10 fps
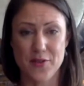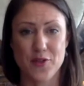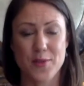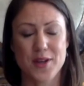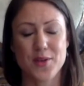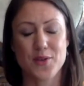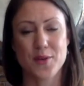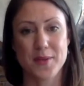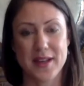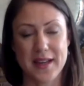from what you
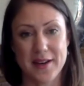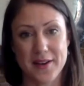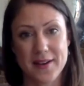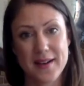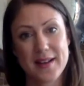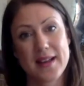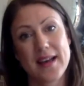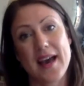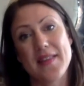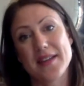normally hear.
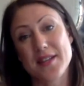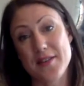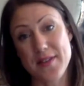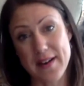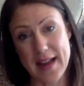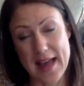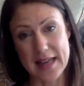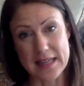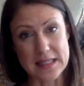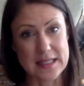And then to the very
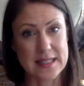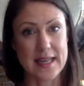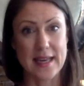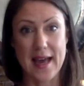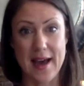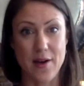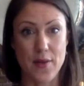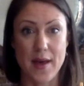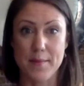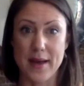end, seeing how
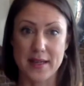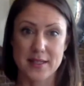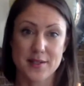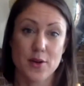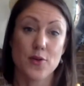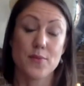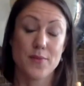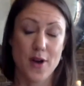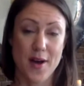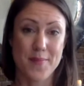that might
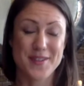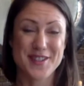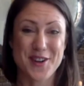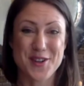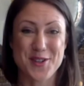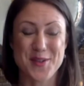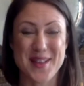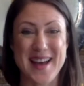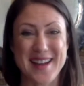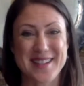start to
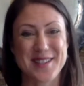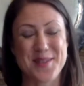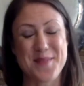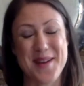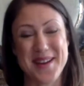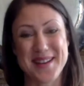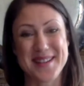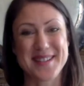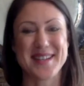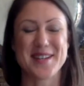relax your
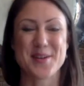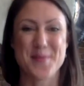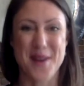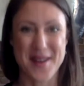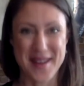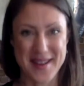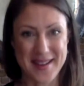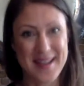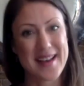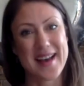mind and your body.
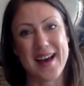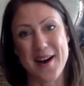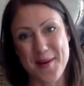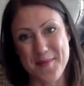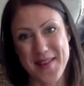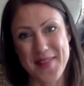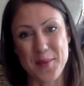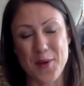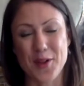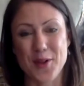And then
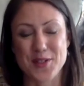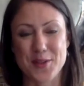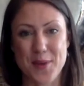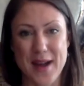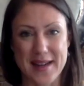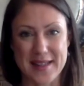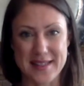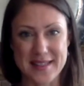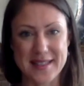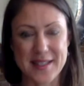we'll close the
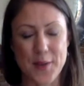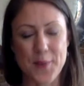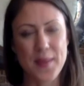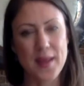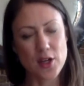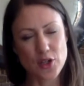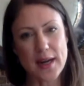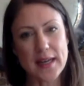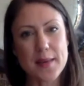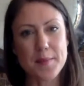practice. So try
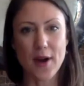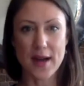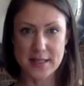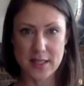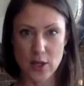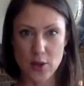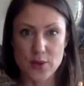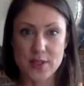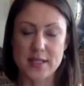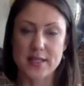and keep your eyes
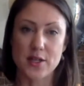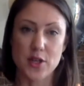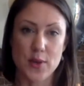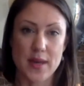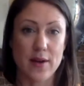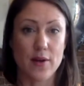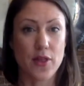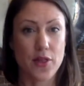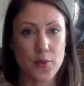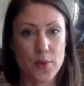closed until you hear
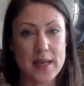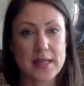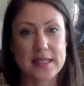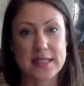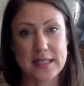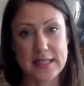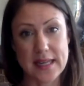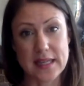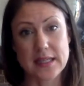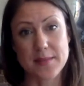3
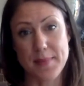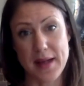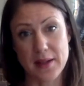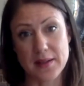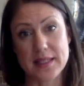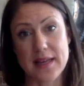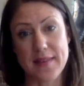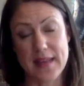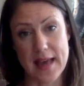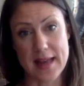distinct bells at
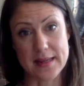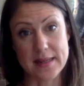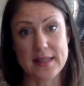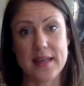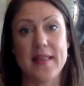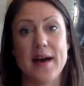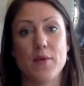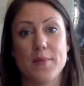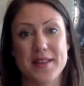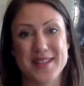the end, and that will
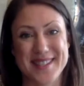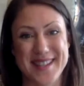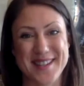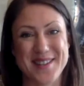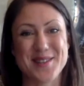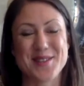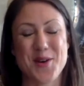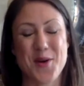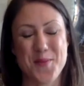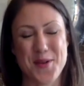be the signal to
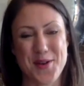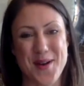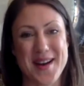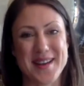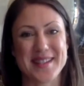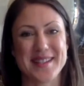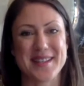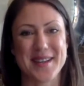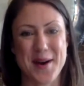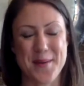open your eyes and to
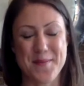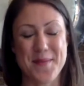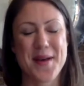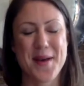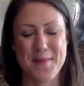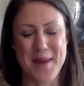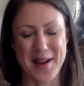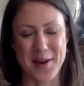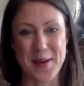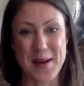come
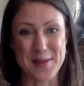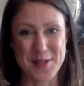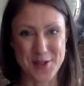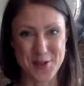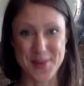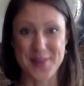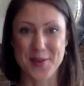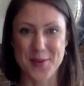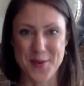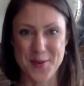back around and join the
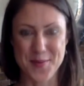group.